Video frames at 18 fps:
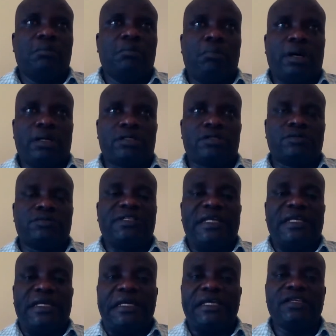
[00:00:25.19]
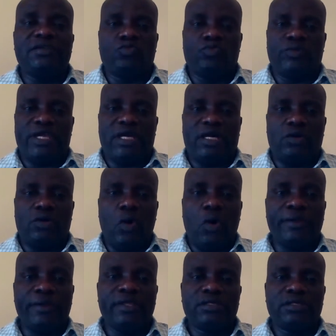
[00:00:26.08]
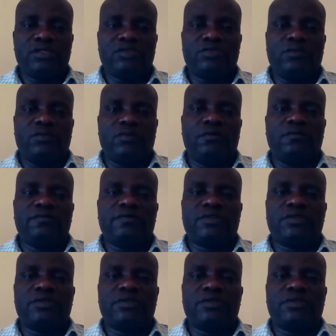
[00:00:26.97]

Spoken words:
but today we are going to move